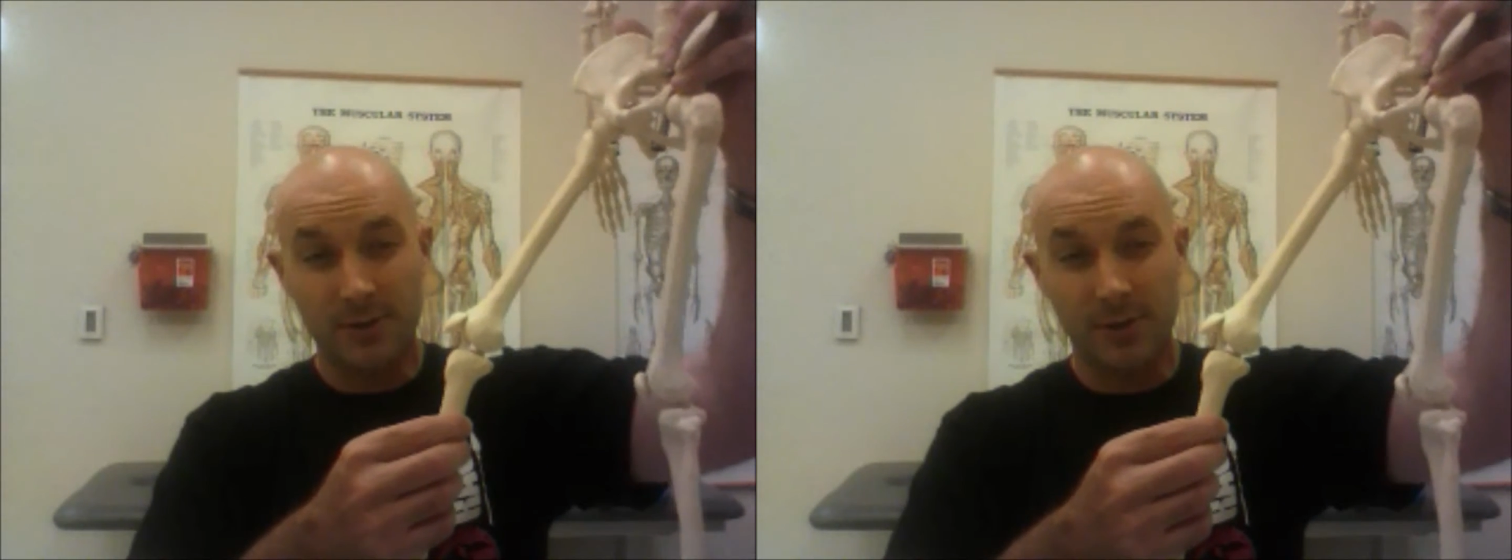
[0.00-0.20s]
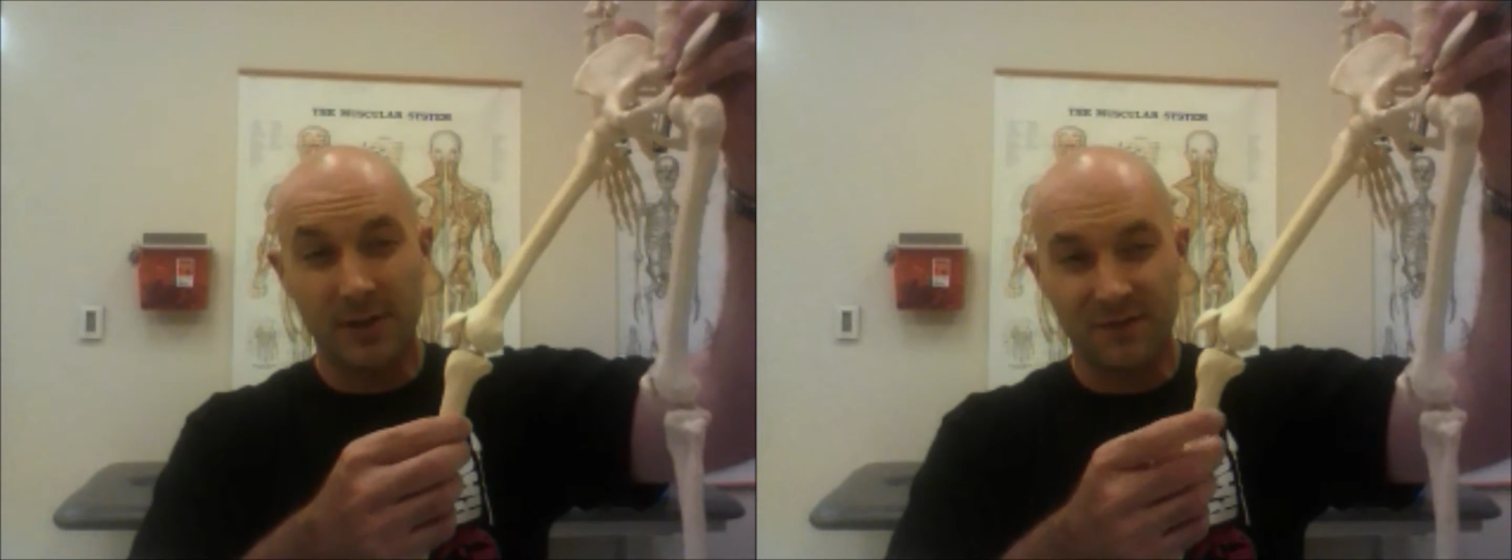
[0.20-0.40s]

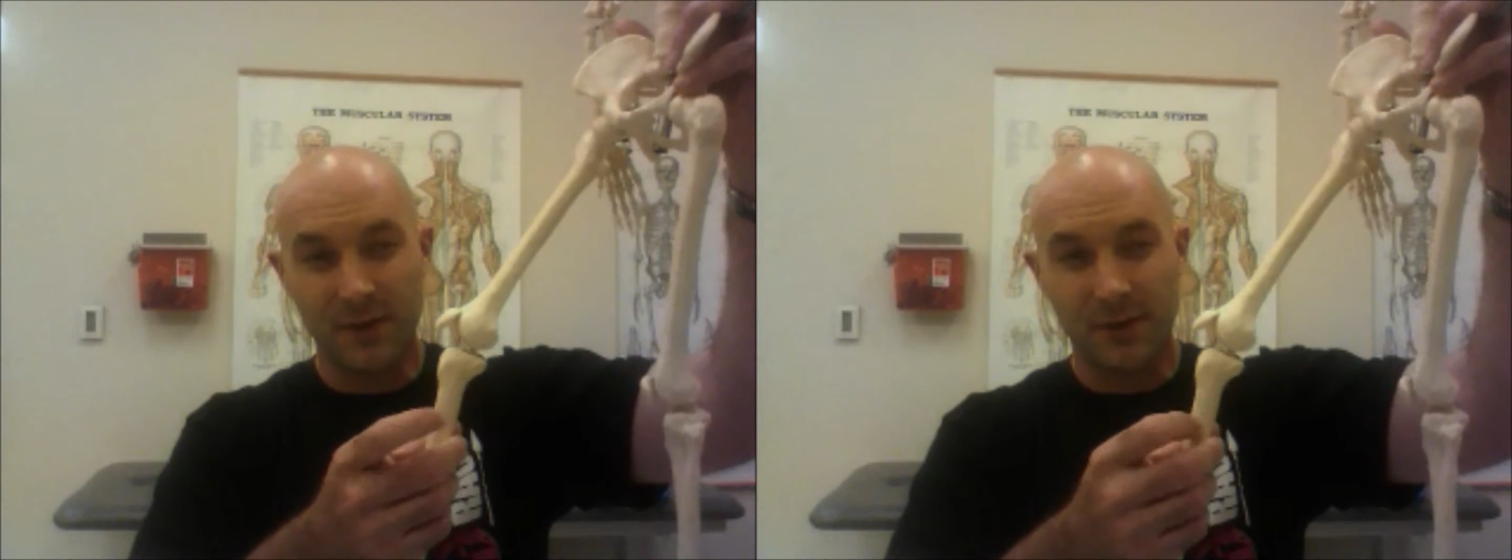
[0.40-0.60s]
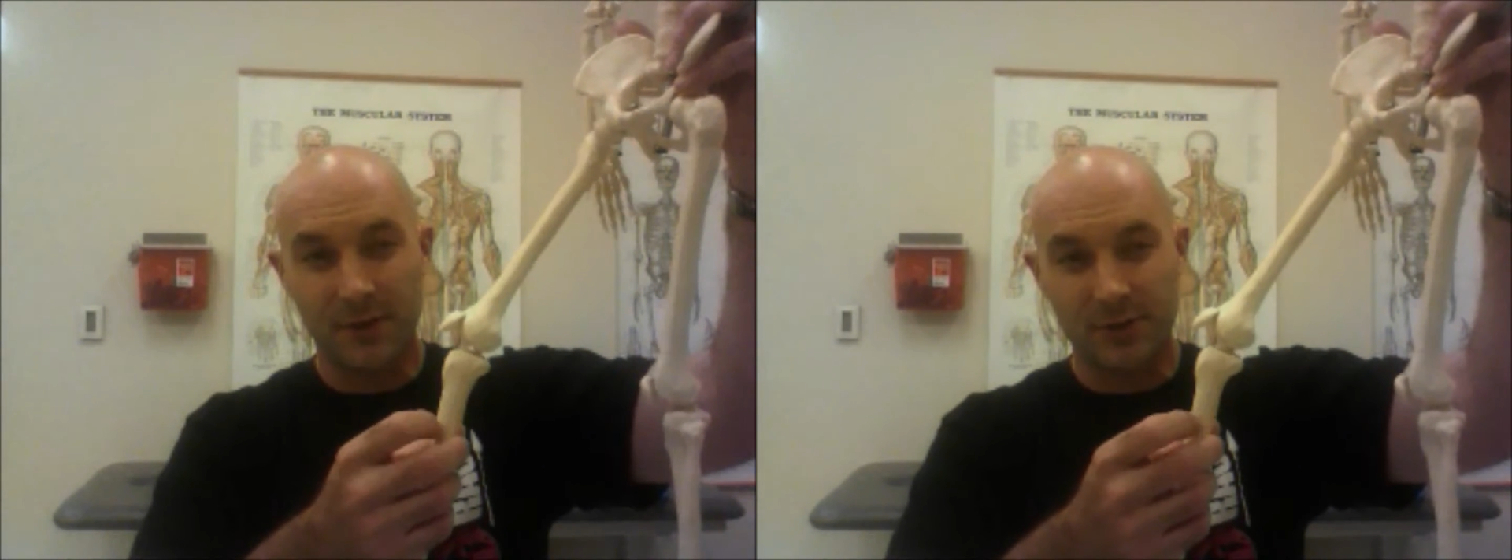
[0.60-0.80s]
You can
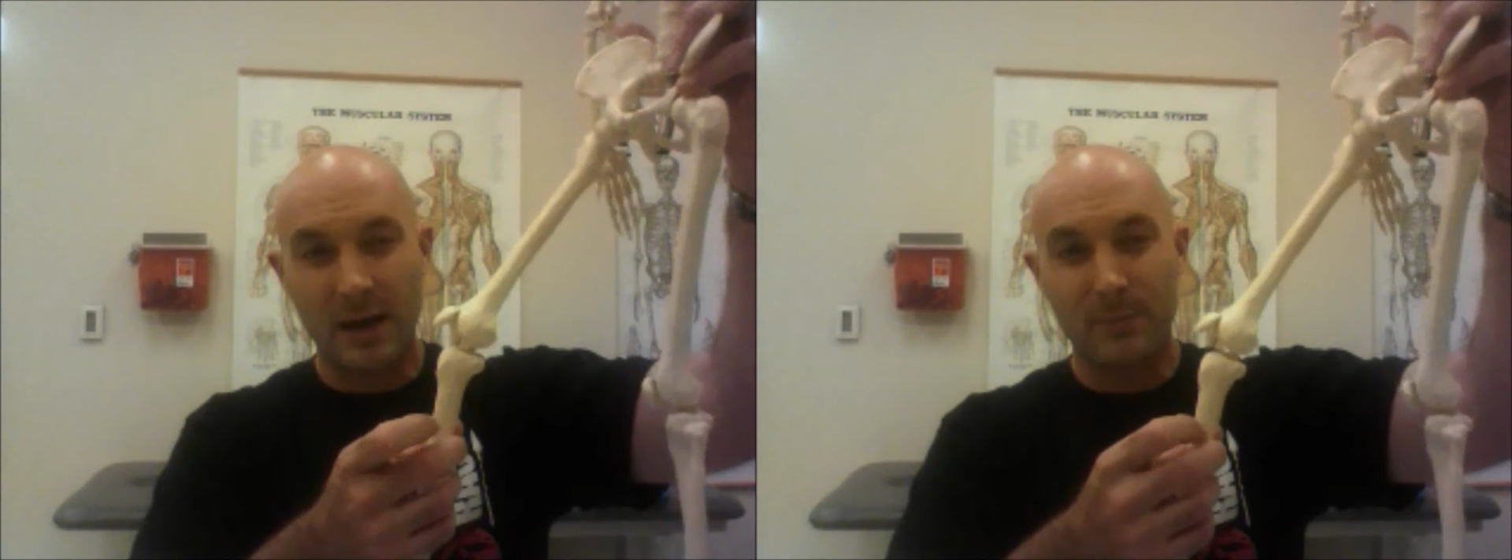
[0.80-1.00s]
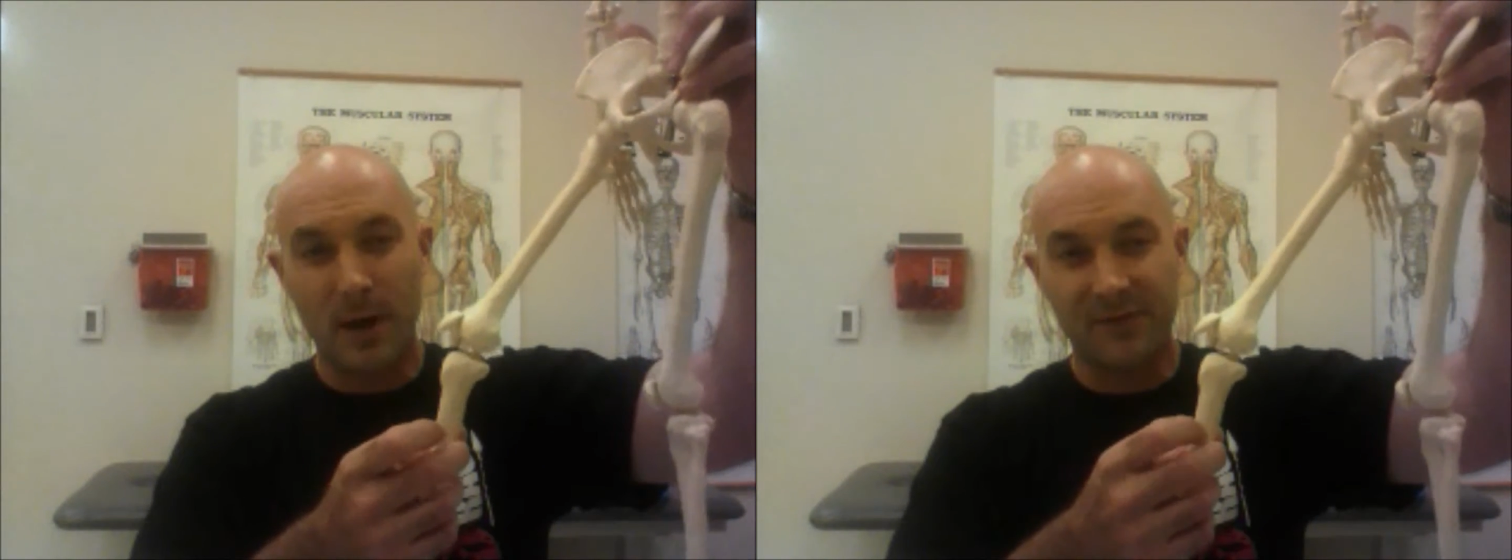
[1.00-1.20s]
feel the
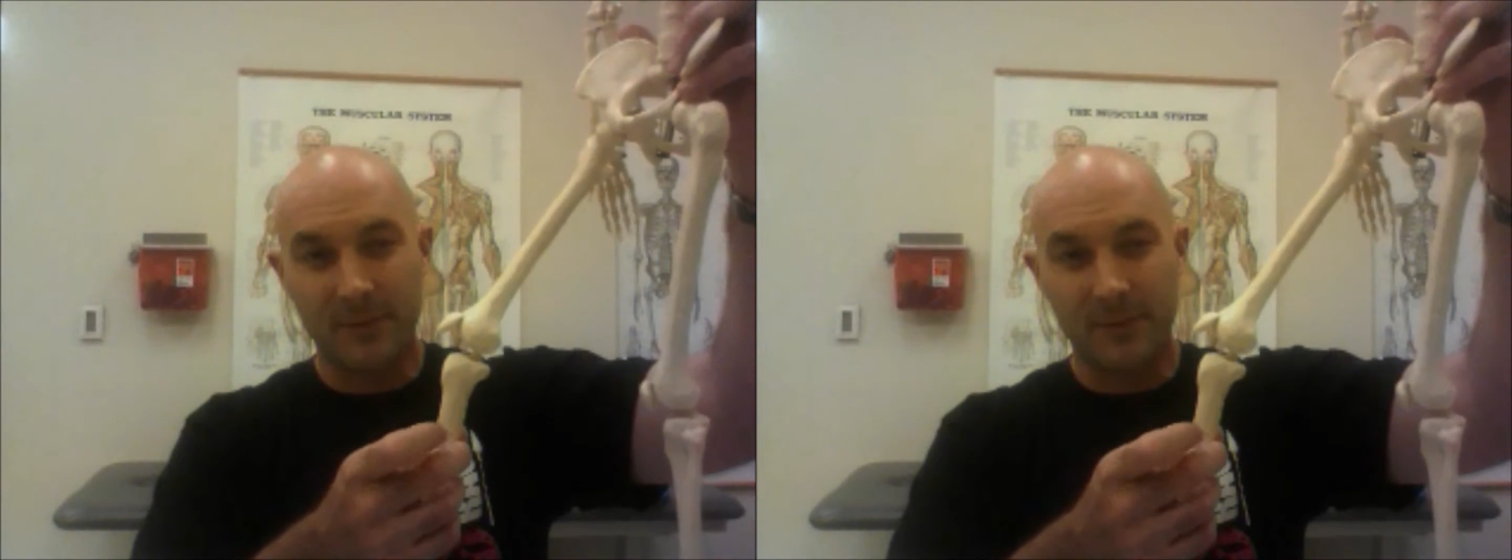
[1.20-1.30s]
drop off